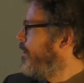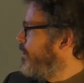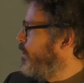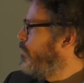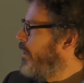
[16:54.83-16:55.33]

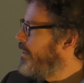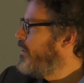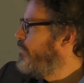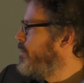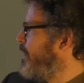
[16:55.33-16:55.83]
So let's
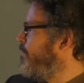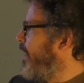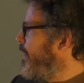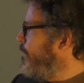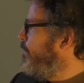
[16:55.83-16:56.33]
give him a
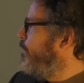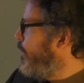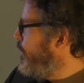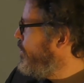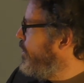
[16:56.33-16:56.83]
5
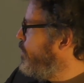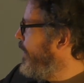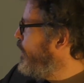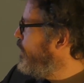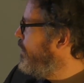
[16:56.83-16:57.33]
for this
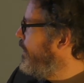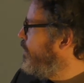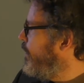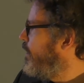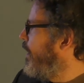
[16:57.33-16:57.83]
situation, and
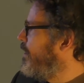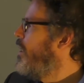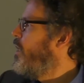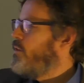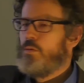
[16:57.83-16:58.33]

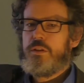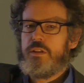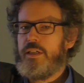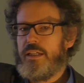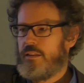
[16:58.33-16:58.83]
Zidane
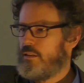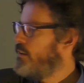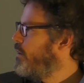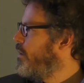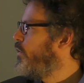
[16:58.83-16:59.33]
would get
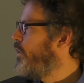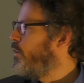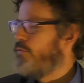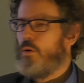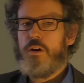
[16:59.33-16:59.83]
rid
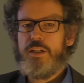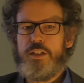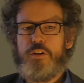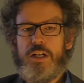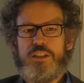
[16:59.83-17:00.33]
of all his
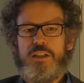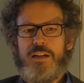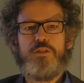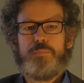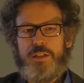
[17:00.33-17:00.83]
aggression
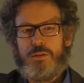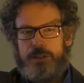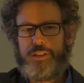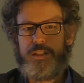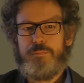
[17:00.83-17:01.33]
levels
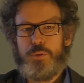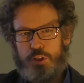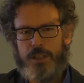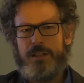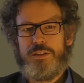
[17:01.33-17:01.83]
because he
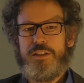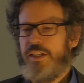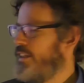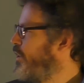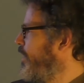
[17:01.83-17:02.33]
pushed out his
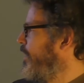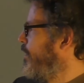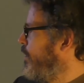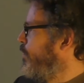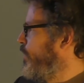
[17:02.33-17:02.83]

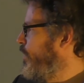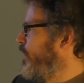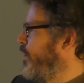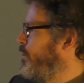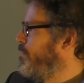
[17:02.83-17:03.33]
energy, so
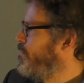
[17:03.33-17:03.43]
0.